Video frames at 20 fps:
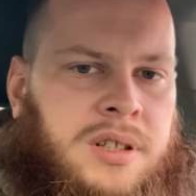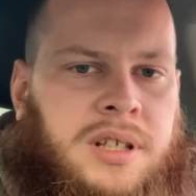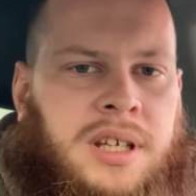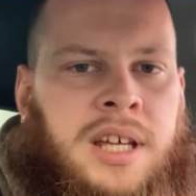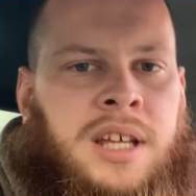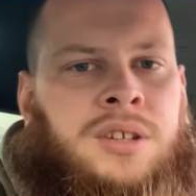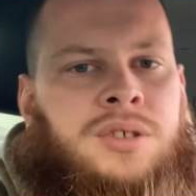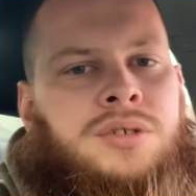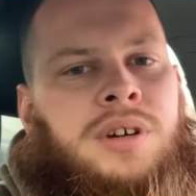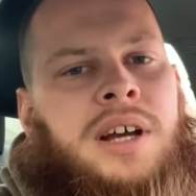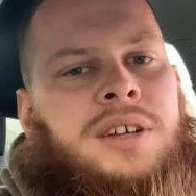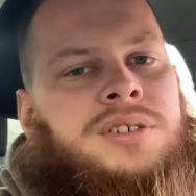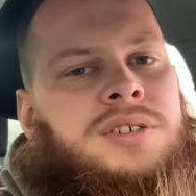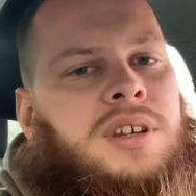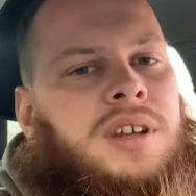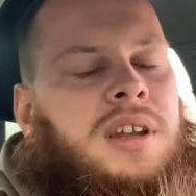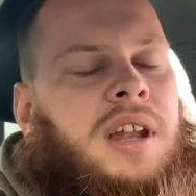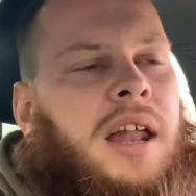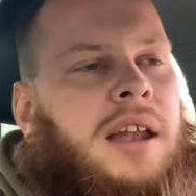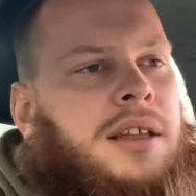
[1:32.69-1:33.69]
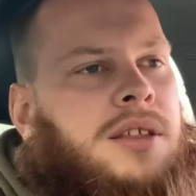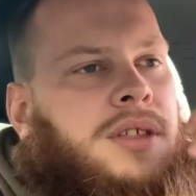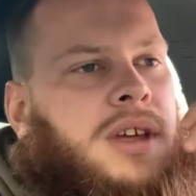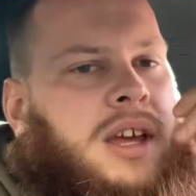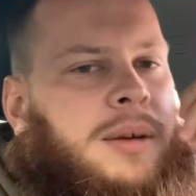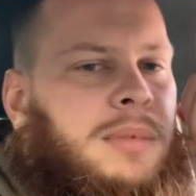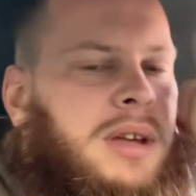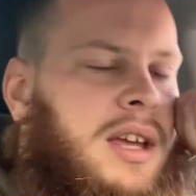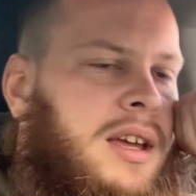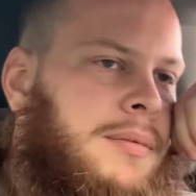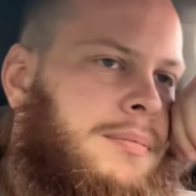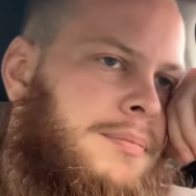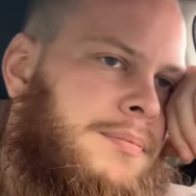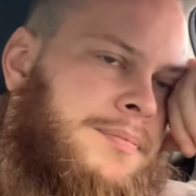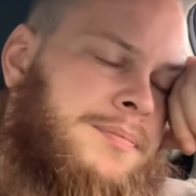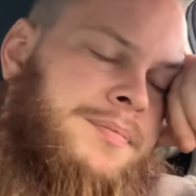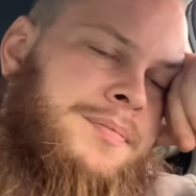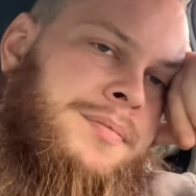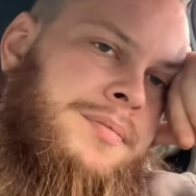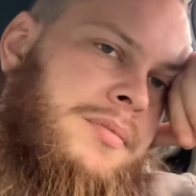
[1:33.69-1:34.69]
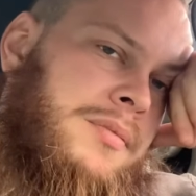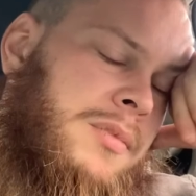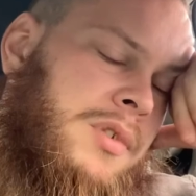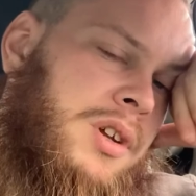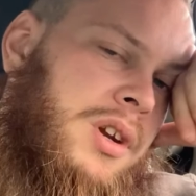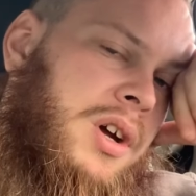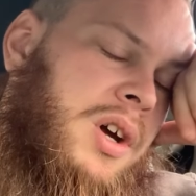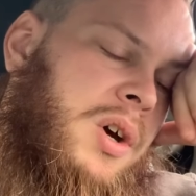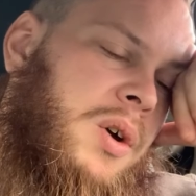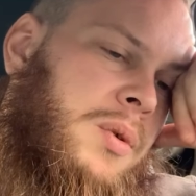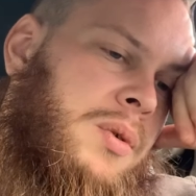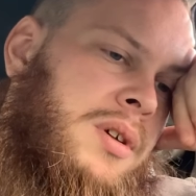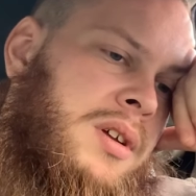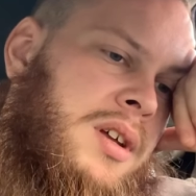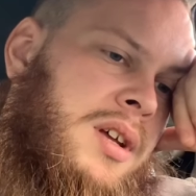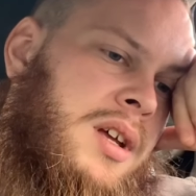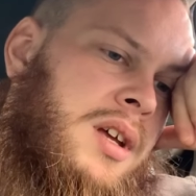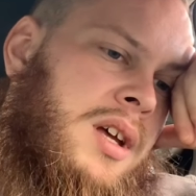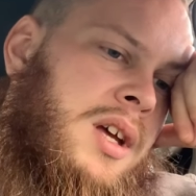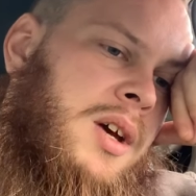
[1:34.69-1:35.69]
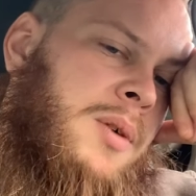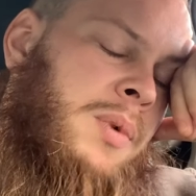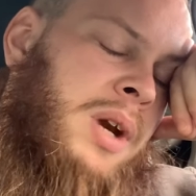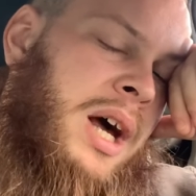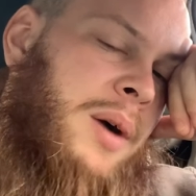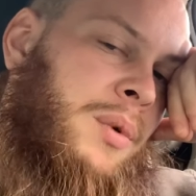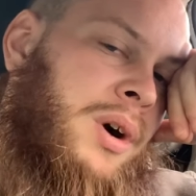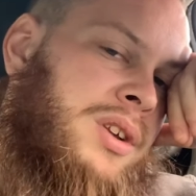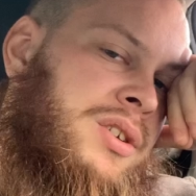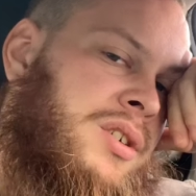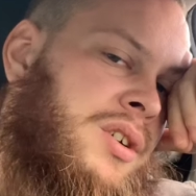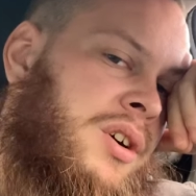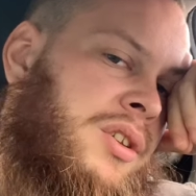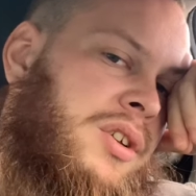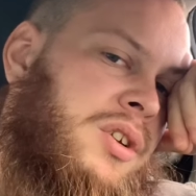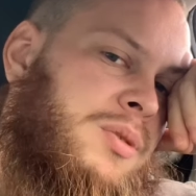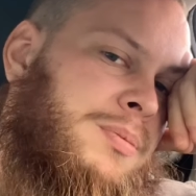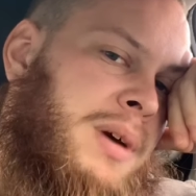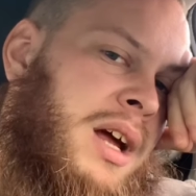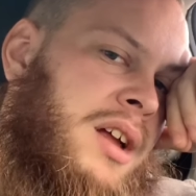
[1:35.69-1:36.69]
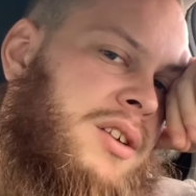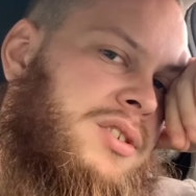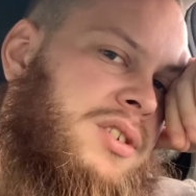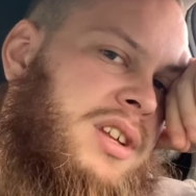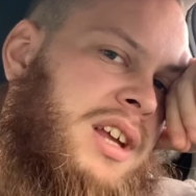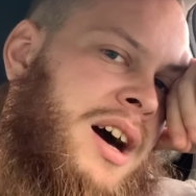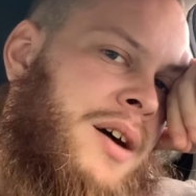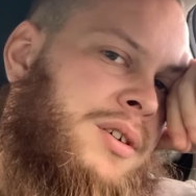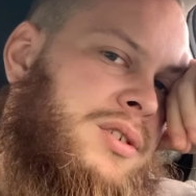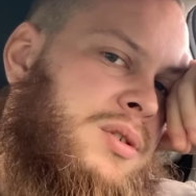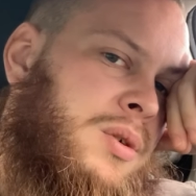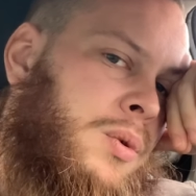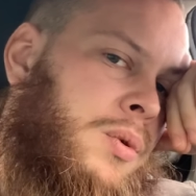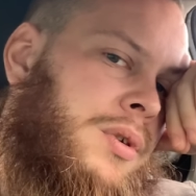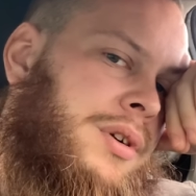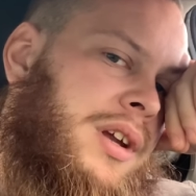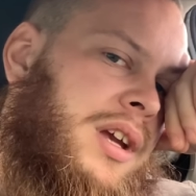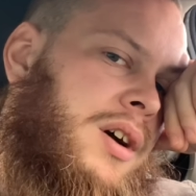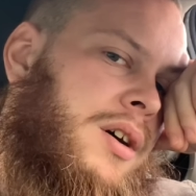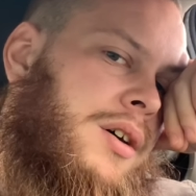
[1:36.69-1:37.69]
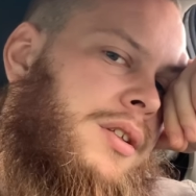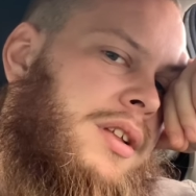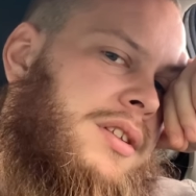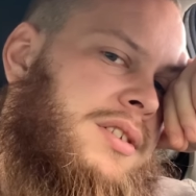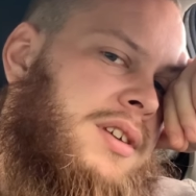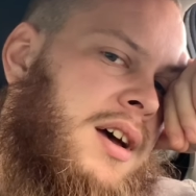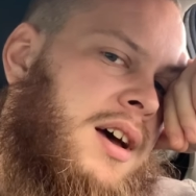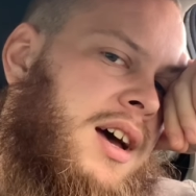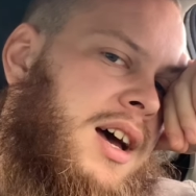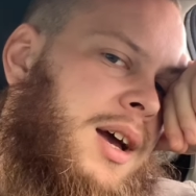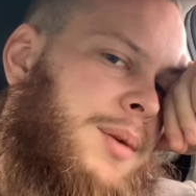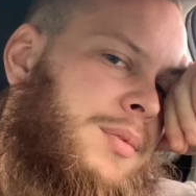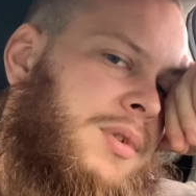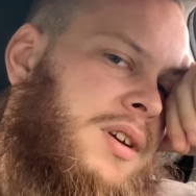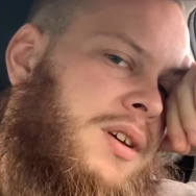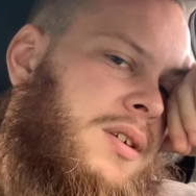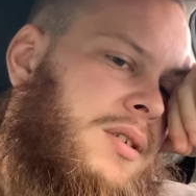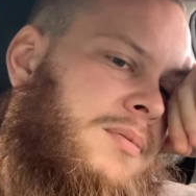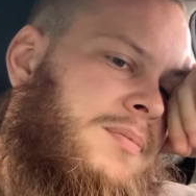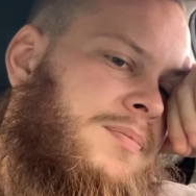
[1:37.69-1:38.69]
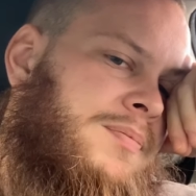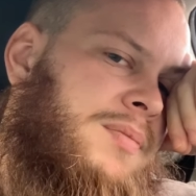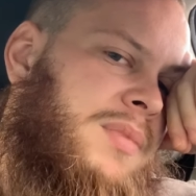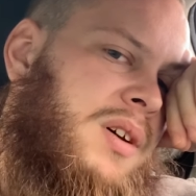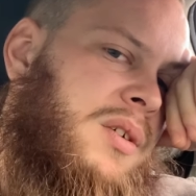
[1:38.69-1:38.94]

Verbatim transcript: interested in anything, man. You know, when I wasn't on those medicines, I was horny all the time, dude.